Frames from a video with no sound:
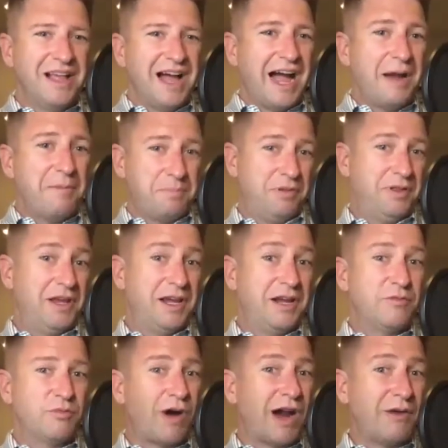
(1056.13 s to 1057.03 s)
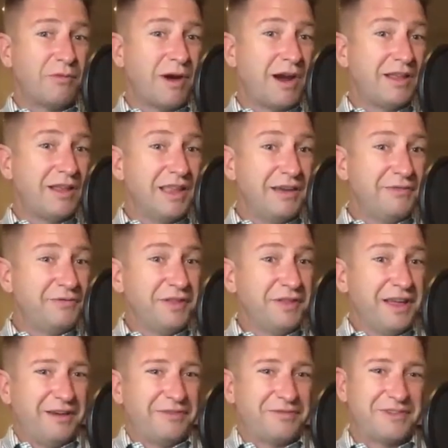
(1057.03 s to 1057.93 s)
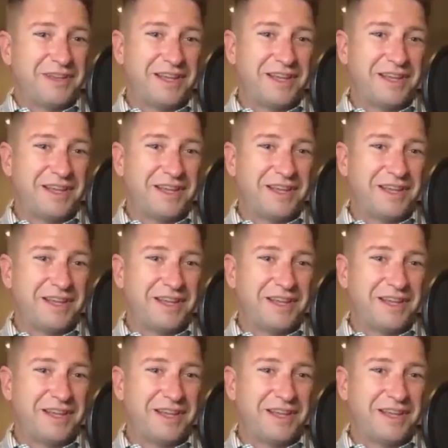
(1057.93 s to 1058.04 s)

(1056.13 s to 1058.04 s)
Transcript: I played right, right, left, left.